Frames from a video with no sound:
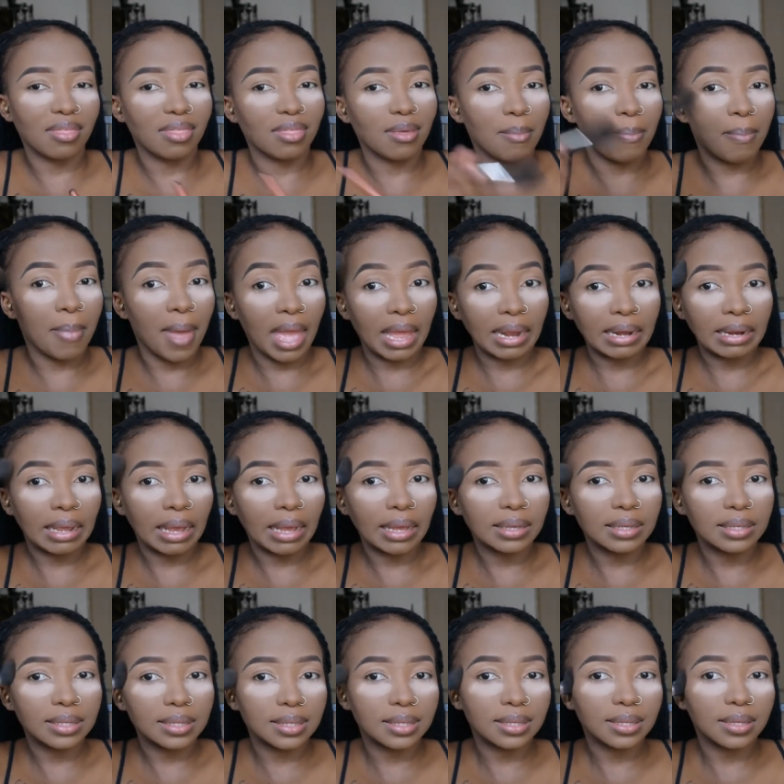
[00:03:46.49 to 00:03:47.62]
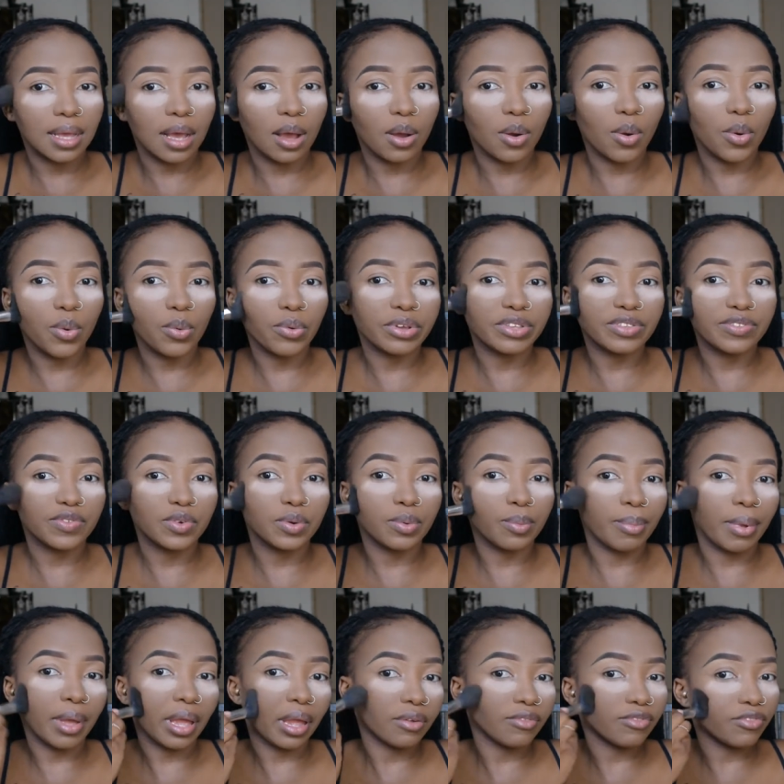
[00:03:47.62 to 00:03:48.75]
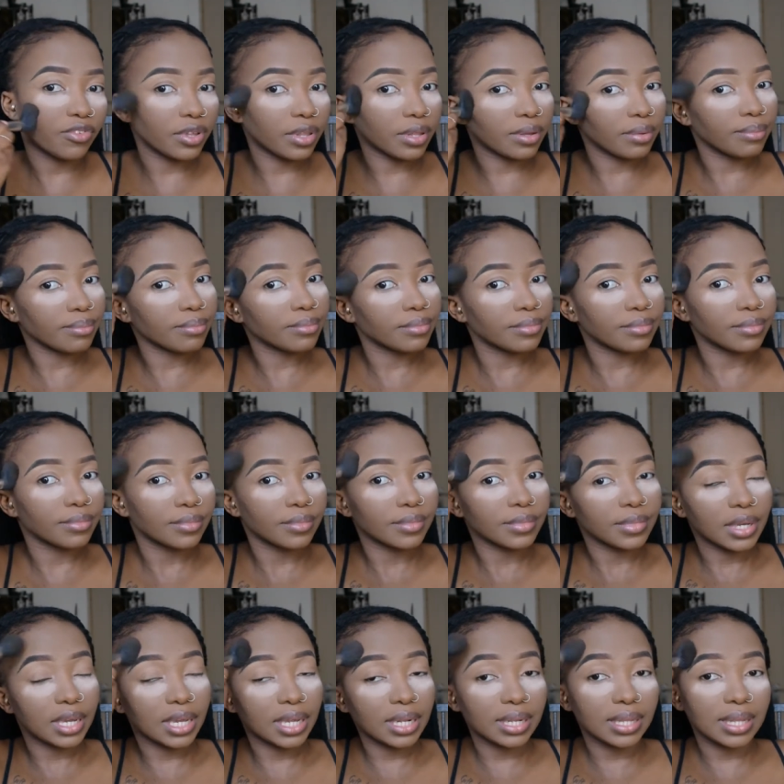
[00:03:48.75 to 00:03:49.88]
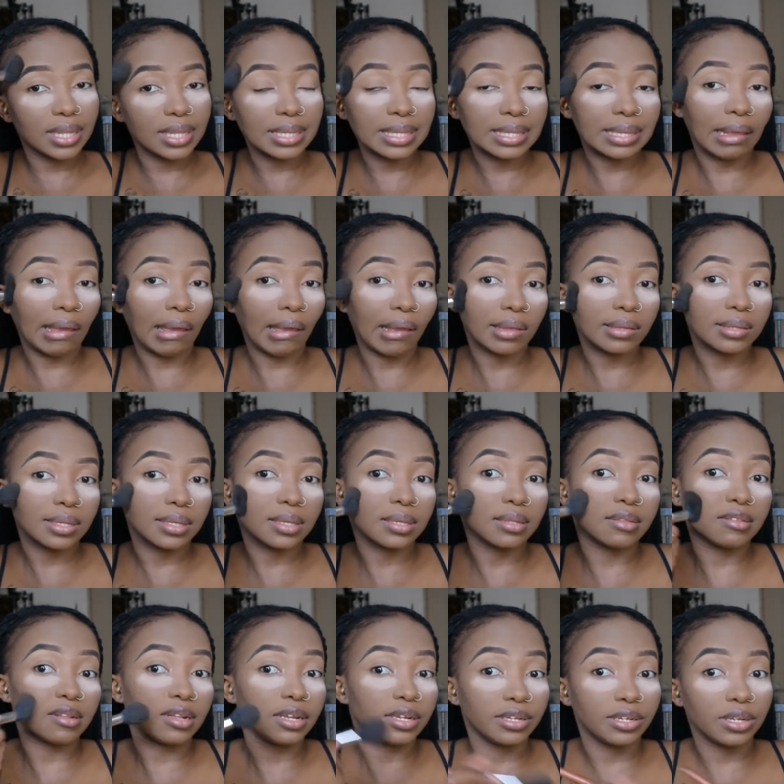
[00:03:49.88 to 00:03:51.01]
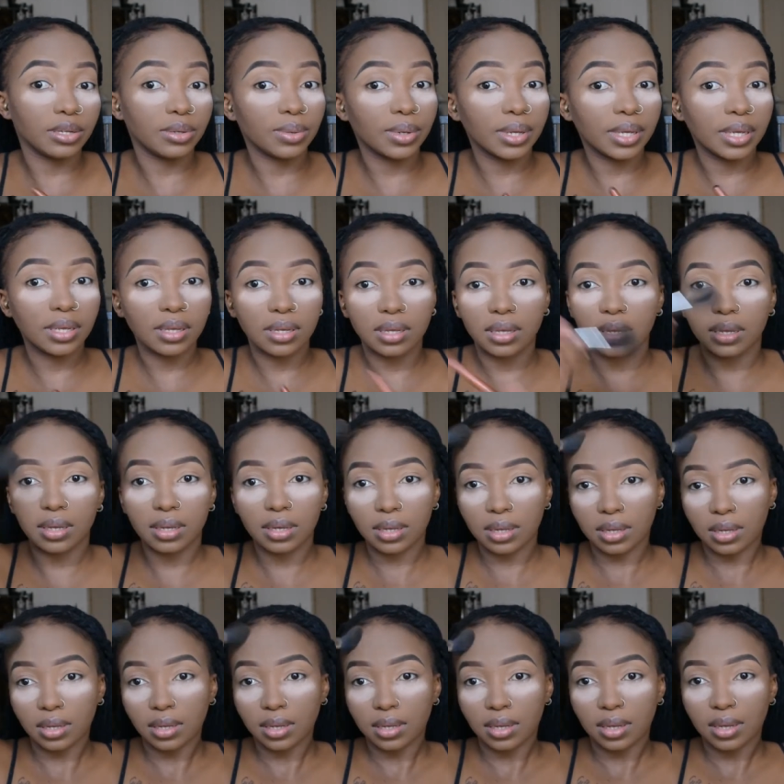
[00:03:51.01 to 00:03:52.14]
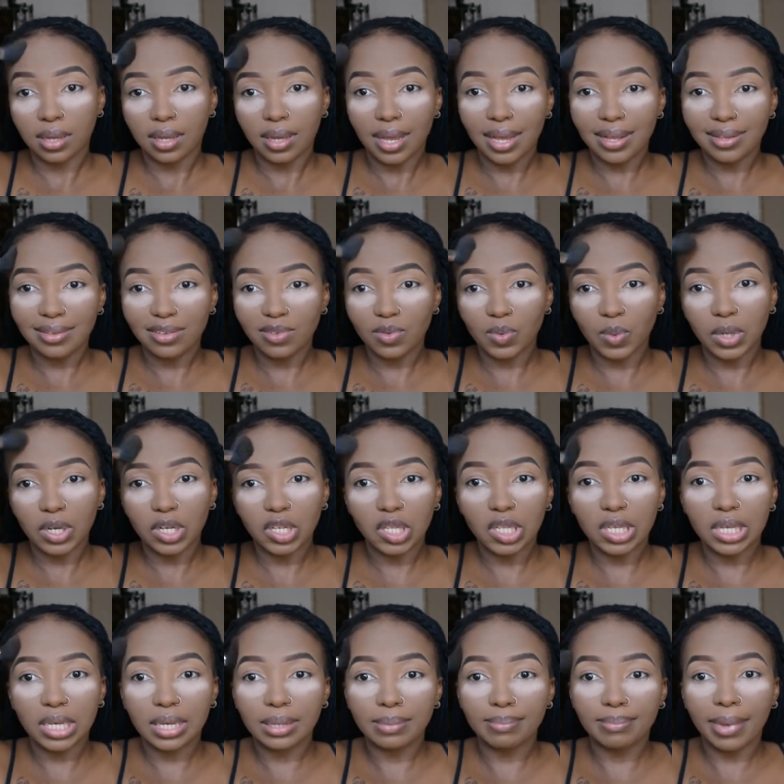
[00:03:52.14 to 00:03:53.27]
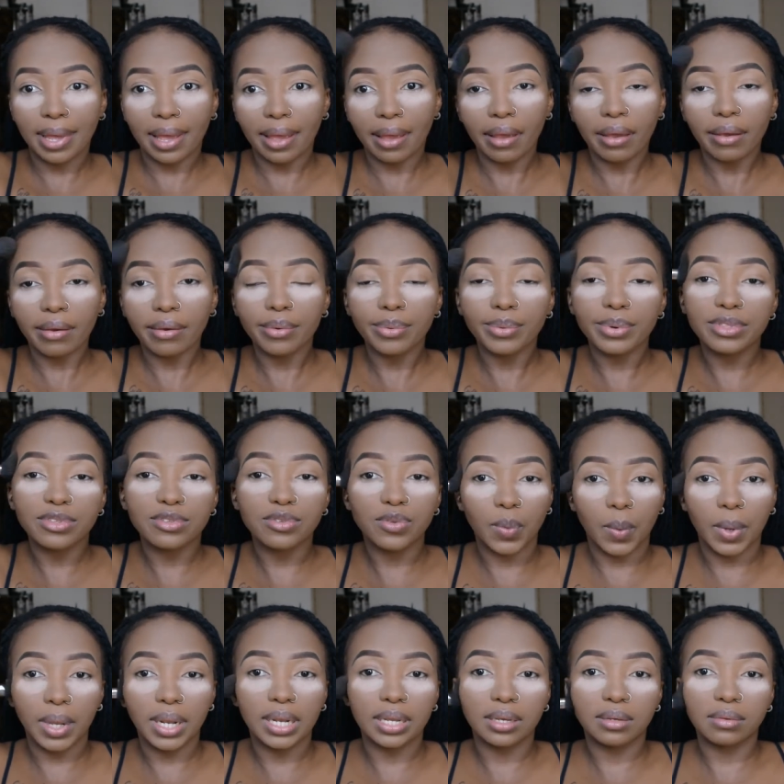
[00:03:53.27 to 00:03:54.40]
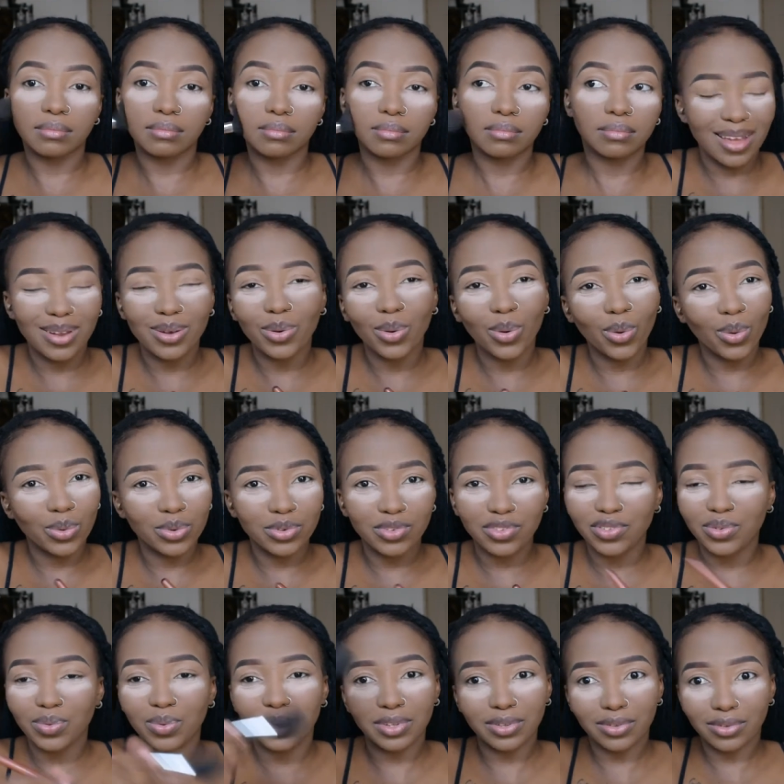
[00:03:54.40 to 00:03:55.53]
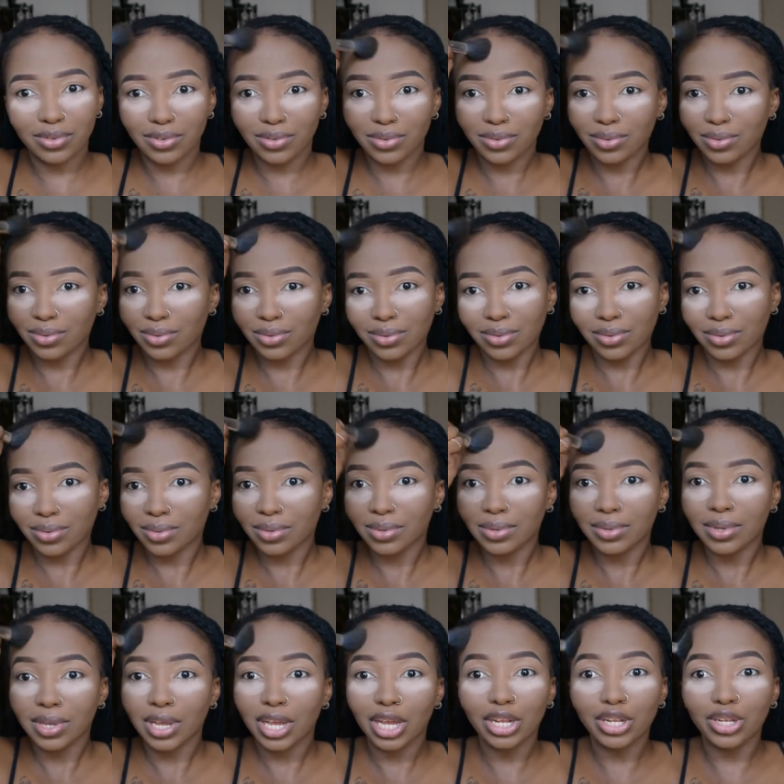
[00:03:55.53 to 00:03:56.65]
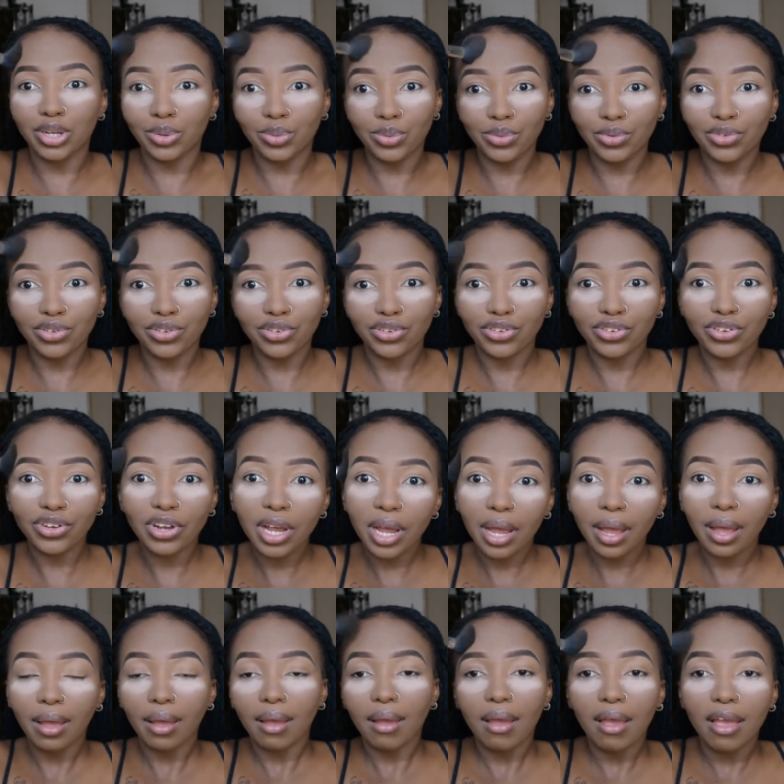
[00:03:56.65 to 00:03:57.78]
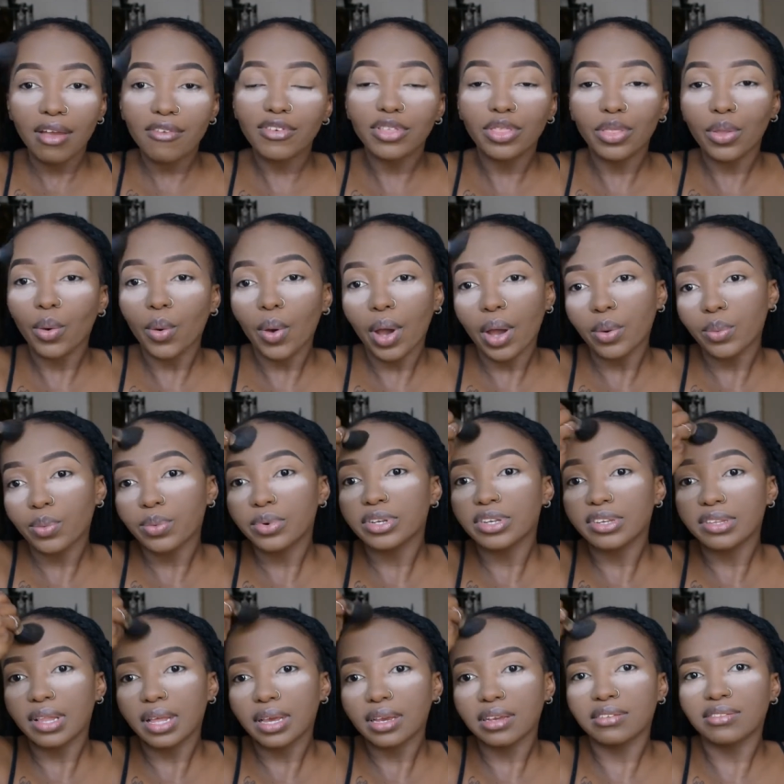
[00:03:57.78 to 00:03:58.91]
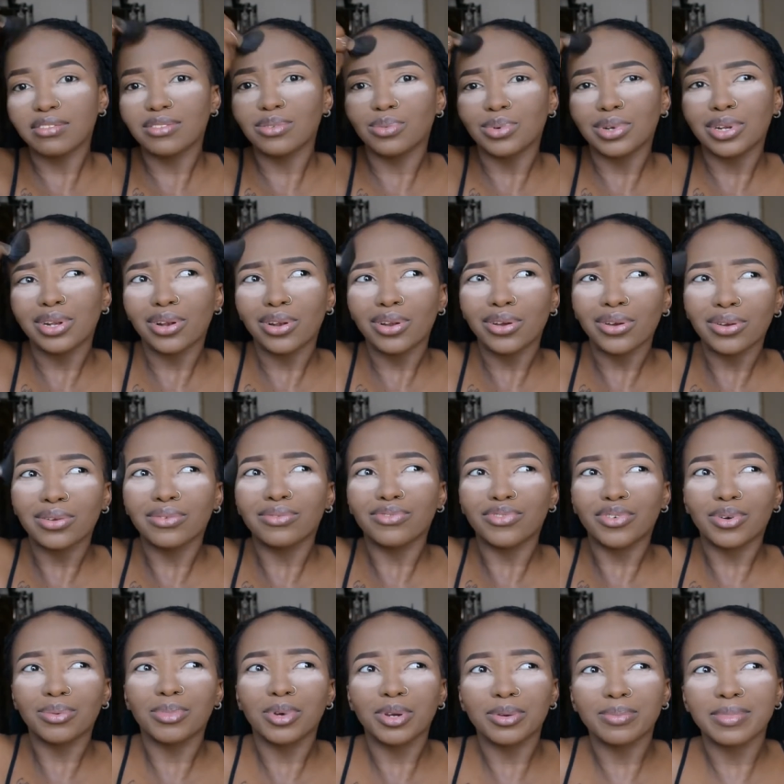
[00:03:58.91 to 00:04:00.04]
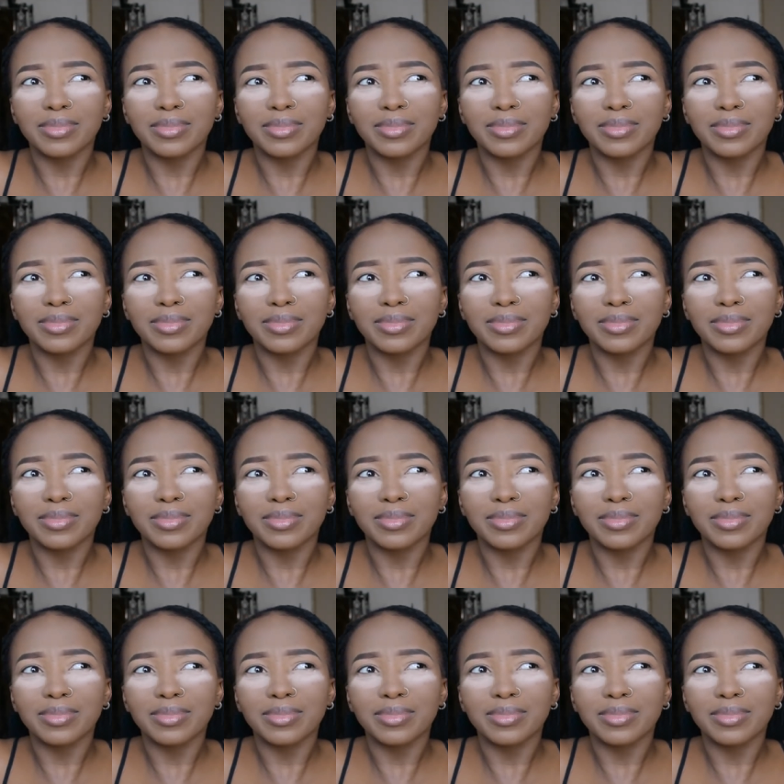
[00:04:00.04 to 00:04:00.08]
the bad guys i always feel bad for them in this case it's lindy i just wanted to get back with zoe i know she was a douche even though I wish like she would learn from her